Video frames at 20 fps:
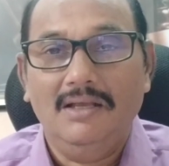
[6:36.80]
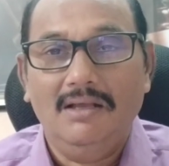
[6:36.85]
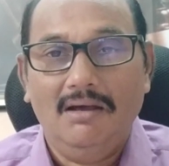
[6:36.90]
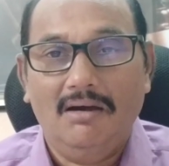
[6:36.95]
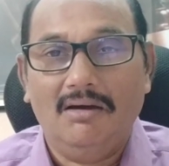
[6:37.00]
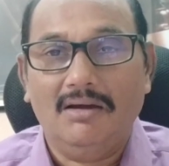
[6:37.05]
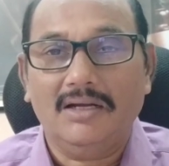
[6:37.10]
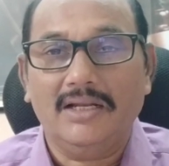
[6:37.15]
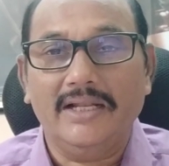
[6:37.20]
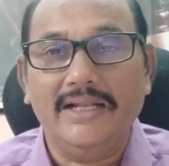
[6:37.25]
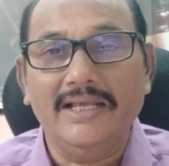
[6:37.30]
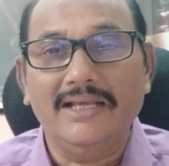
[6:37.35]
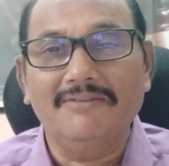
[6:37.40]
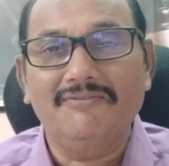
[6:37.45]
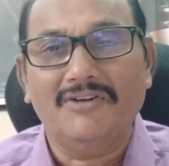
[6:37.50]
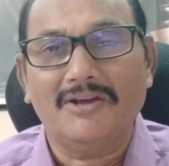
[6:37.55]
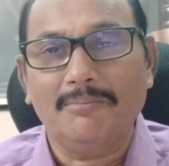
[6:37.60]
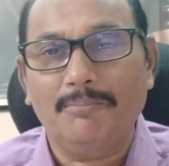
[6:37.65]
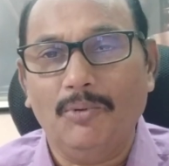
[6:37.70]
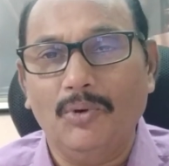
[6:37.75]
ordering
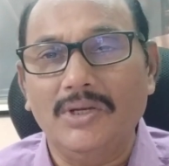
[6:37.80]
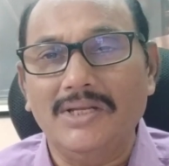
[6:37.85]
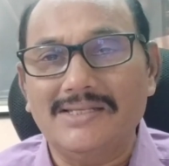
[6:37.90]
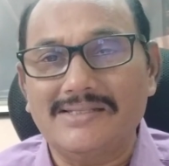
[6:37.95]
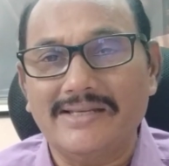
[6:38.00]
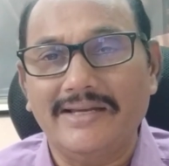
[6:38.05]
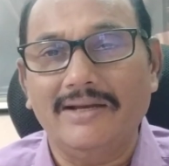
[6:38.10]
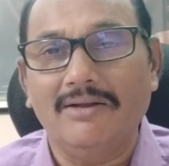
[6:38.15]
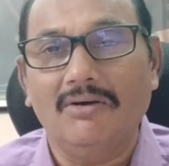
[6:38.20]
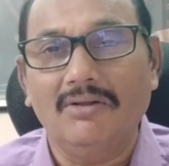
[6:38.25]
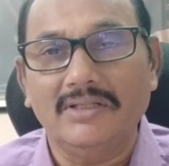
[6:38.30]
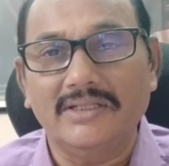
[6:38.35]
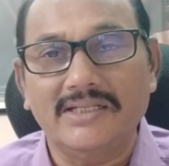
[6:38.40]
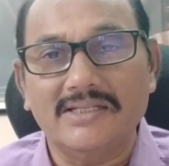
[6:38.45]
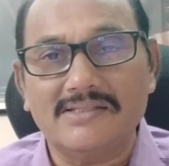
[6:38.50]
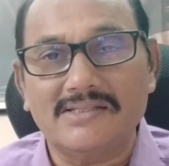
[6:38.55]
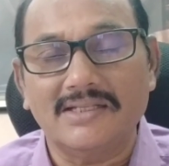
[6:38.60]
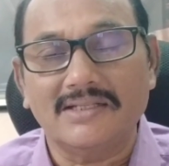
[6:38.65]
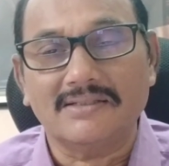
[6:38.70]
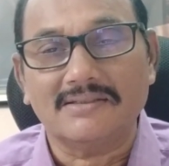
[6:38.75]
for police aid, all
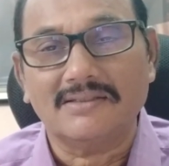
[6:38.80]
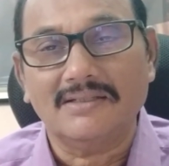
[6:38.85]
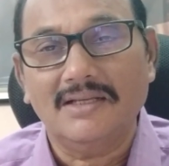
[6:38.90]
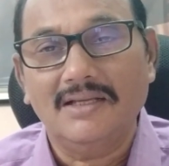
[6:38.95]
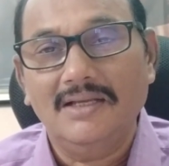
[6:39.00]
these things.